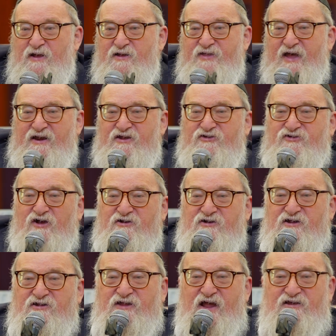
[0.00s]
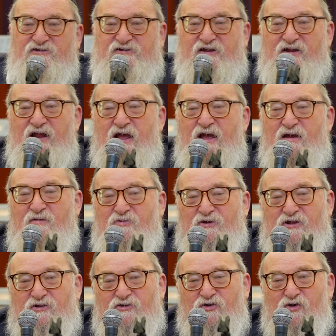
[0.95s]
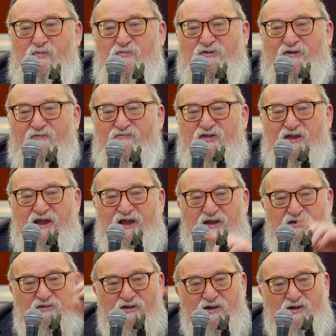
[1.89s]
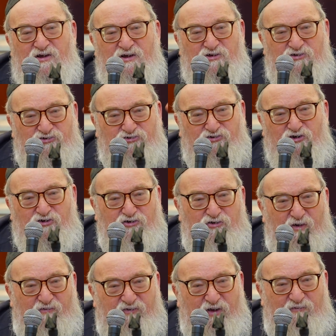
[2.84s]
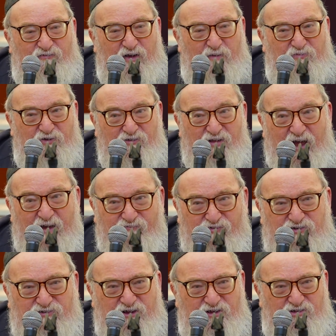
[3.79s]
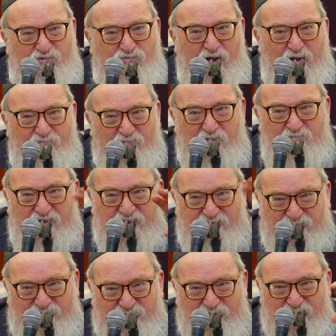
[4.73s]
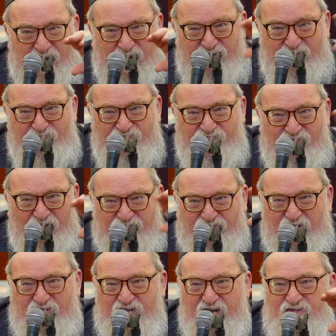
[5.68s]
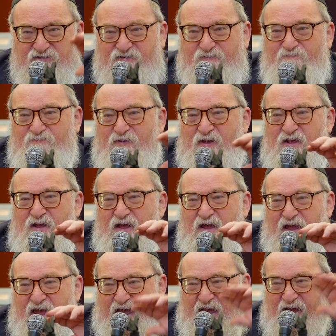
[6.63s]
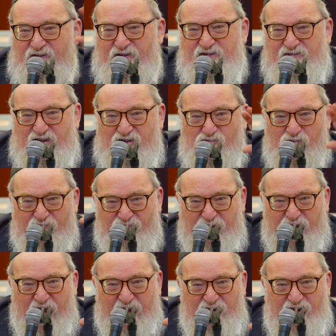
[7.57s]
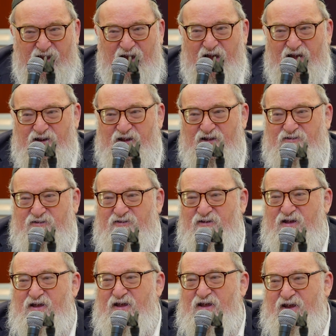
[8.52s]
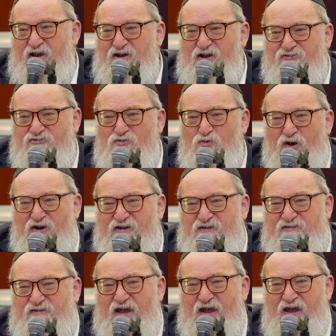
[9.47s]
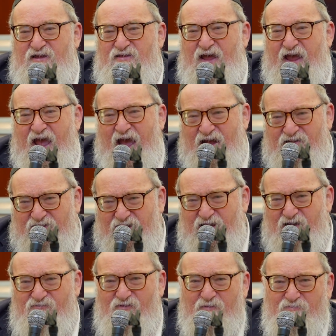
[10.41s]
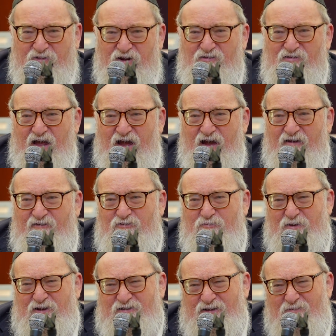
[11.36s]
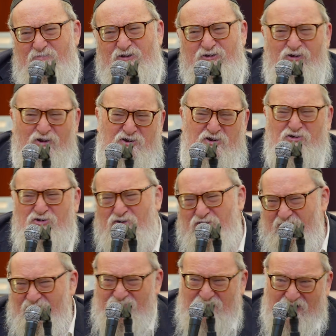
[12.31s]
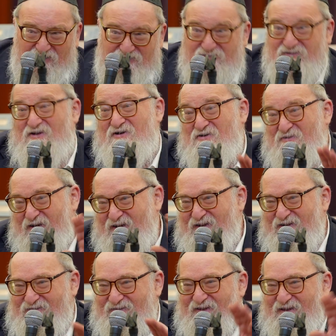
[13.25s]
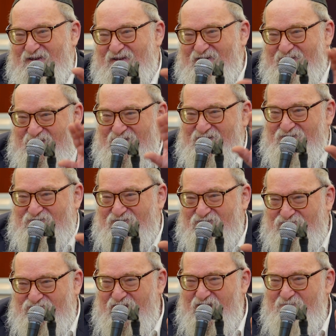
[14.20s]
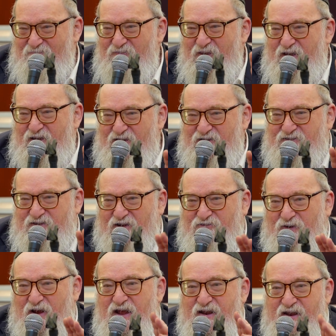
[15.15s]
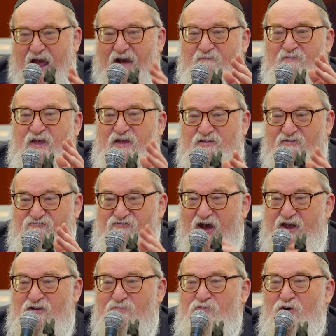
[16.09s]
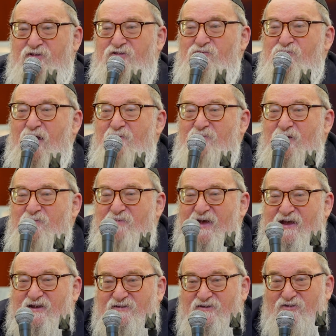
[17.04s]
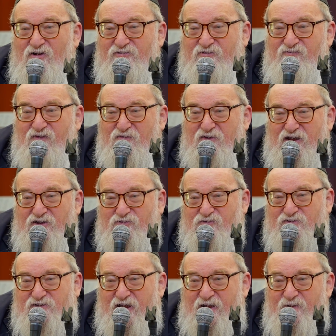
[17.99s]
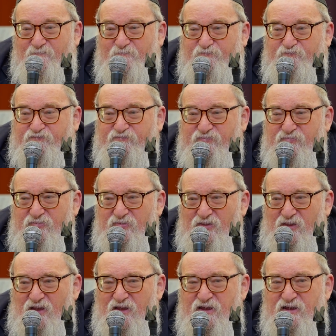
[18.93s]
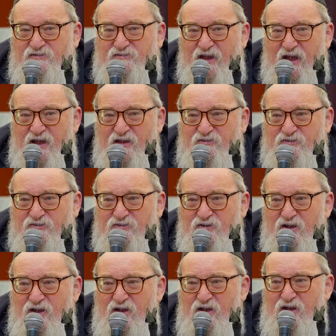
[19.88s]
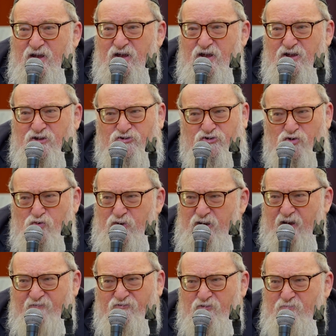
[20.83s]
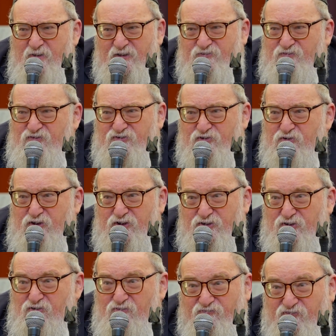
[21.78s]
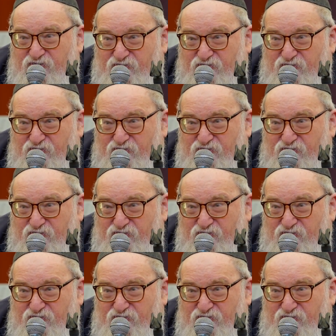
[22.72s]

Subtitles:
that is uncontested. But in terms of the should you have given up your life, you see the Rambam is kind of fudging this and is equivocating on it. He doesn't want to say they had to give up their lives, but he's saying, but you could have done so, and it's Kiddush Hashem, etc. Now, the final point the Rambam makes is also very interesting. He says, do whatever mitzvahs you can do, for